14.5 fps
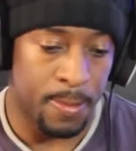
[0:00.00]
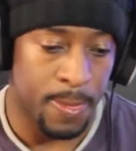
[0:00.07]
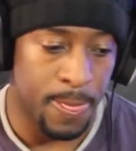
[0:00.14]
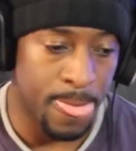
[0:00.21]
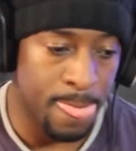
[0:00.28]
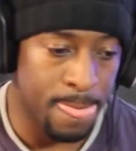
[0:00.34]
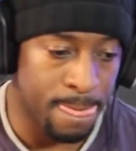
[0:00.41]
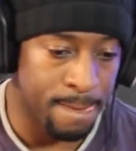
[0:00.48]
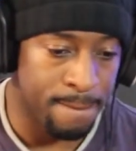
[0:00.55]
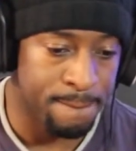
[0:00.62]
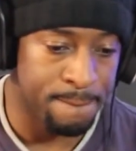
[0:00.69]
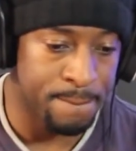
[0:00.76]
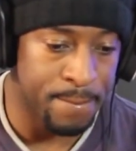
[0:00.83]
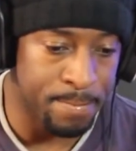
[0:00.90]
you don't need a
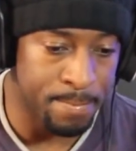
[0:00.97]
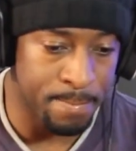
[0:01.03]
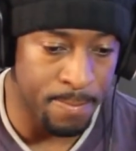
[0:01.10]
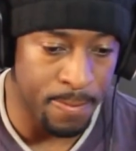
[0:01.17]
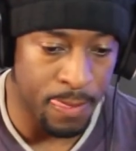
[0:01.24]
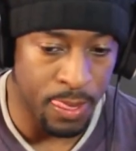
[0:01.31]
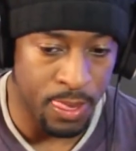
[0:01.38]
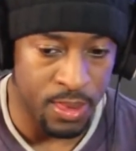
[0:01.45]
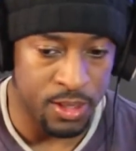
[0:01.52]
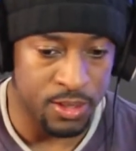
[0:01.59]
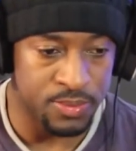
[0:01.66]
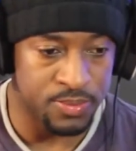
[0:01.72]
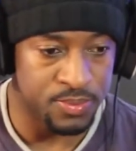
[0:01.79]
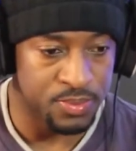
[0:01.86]
4K for
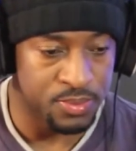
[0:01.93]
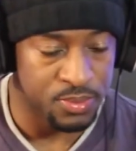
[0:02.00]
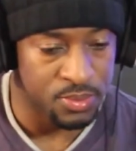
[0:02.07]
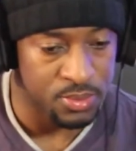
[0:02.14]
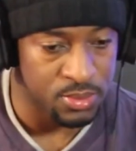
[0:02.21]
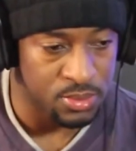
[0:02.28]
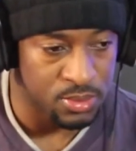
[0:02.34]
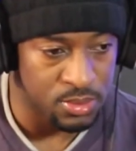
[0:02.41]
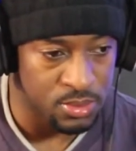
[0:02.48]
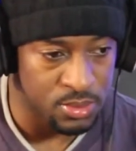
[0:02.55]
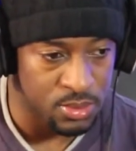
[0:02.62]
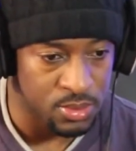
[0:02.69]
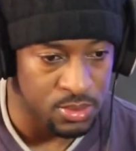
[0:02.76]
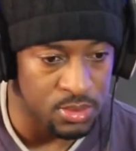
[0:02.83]
neither, because the
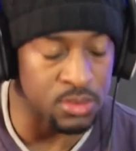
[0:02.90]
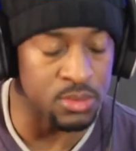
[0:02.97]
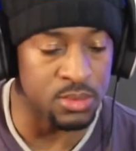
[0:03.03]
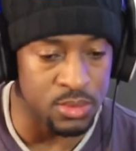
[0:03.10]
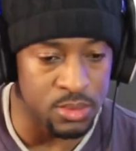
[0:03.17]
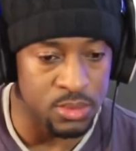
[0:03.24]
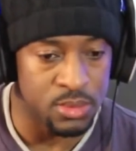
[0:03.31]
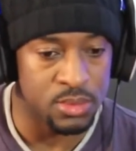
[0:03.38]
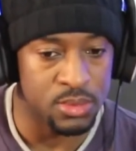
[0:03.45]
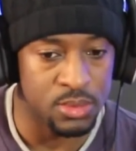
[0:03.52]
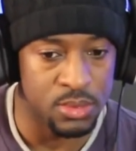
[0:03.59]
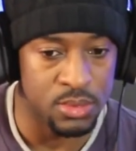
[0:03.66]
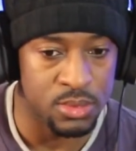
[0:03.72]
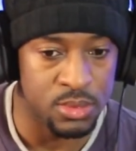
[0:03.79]
downsampling on both is pretty
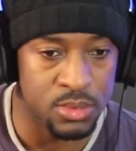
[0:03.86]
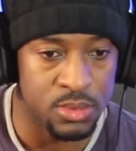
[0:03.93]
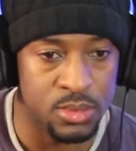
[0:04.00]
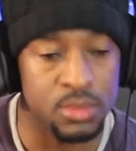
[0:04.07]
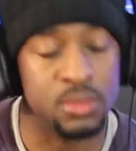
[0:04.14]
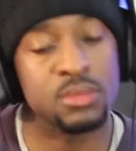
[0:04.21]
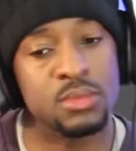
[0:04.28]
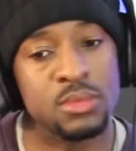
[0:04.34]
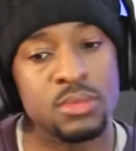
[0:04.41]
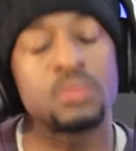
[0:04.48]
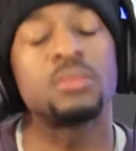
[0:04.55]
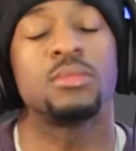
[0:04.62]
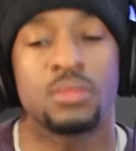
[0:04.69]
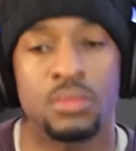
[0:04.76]
good, but
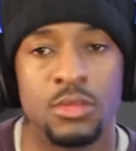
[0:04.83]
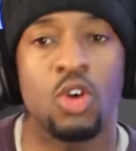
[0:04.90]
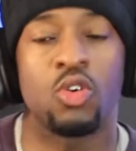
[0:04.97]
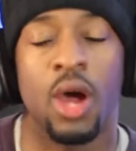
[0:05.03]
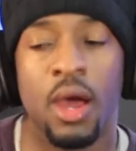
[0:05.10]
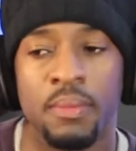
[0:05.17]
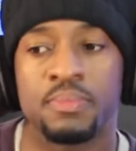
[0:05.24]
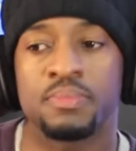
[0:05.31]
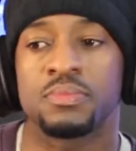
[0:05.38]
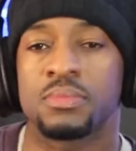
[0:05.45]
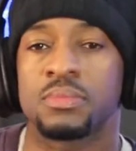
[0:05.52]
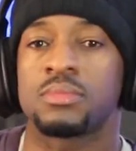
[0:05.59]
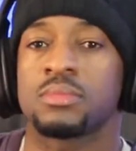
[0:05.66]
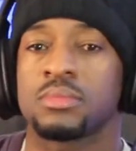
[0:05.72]
4K TV
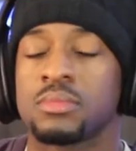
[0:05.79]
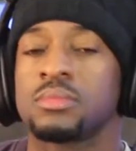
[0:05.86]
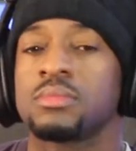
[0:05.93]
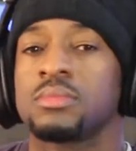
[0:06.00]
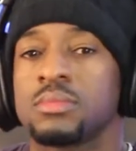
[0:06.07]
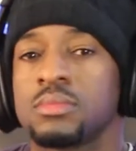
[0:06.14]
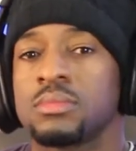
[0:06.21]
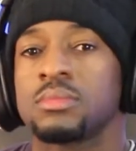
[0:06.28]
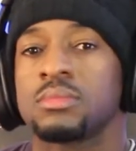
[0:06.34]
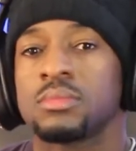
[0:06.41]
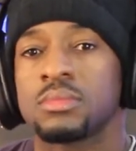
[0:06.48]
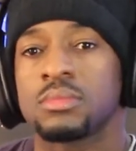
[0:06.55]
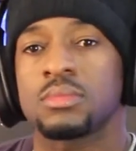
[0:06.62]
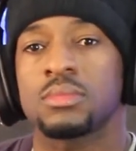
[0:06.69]
will push it,
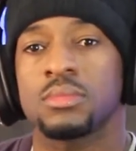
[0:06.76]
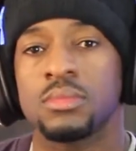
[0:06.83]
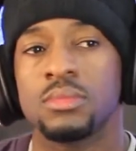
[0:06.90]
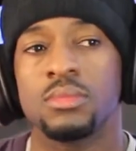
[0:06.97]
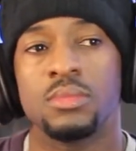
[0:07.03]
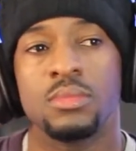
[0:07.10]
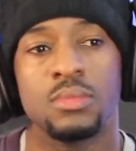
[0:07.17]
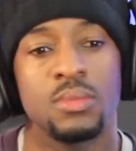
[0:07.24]
you know.